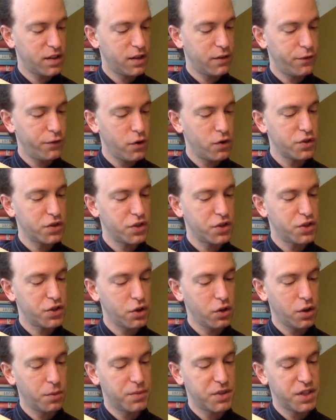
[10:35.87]
the first
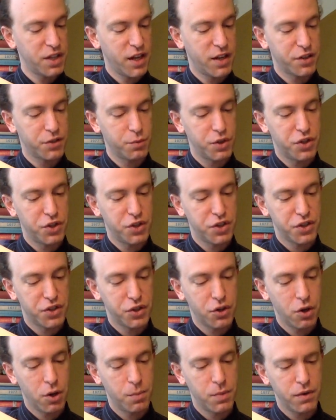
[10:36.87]
circumstance which
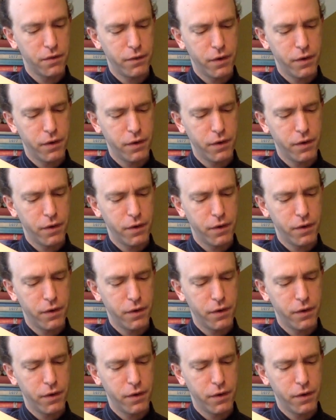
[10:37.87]
disturbed